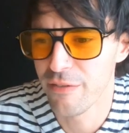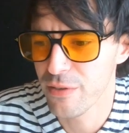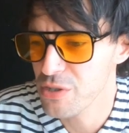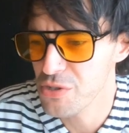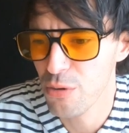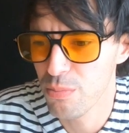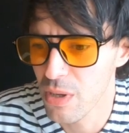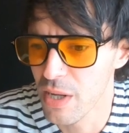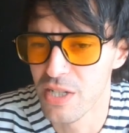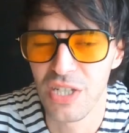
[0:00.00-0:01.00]
if there's no
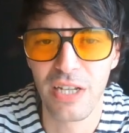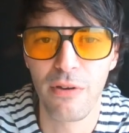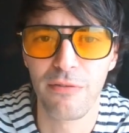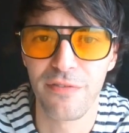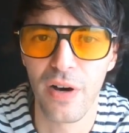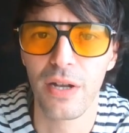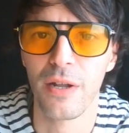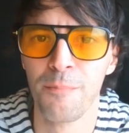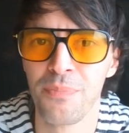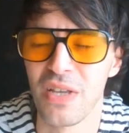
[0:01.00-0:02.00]
blood, is it even
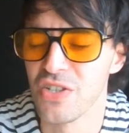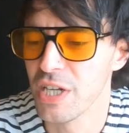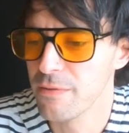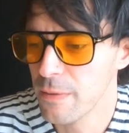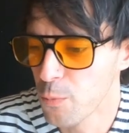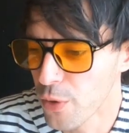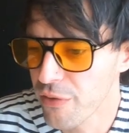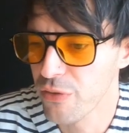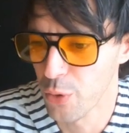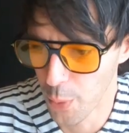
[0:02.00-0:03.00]
fun? Is it even
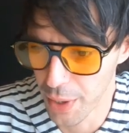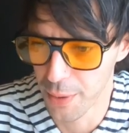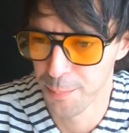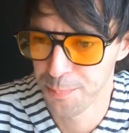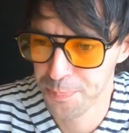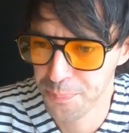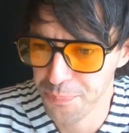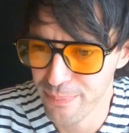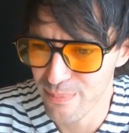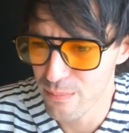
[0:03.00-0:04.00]
worth doing?
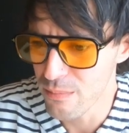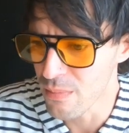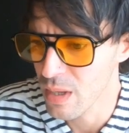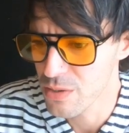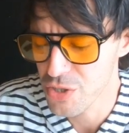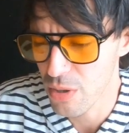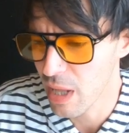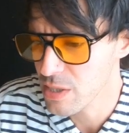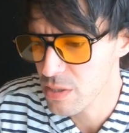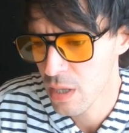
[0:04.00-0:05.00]
So
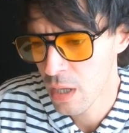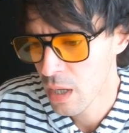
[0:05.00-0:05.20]
that's,